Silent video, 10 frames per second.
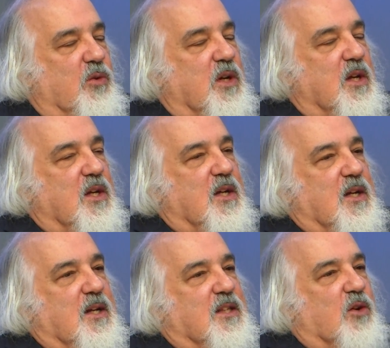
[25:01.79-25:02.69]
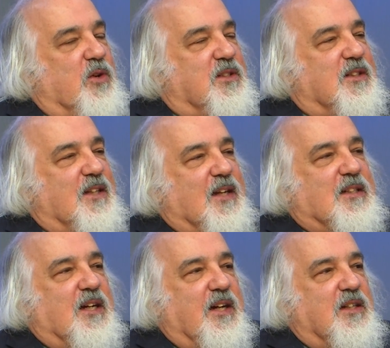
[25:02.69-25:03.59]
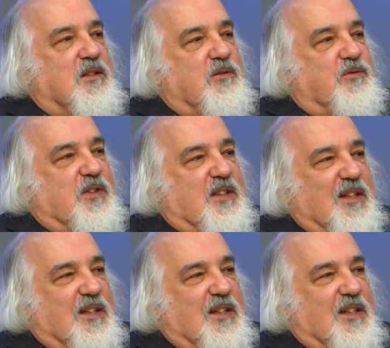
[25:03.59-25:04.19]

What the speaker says: So there isn't that kind of